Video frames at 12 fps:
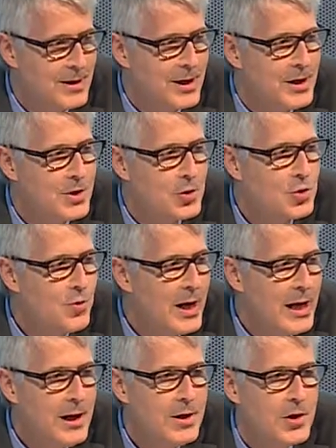It's a
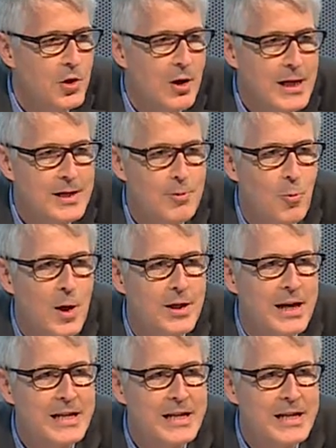trial in the US where they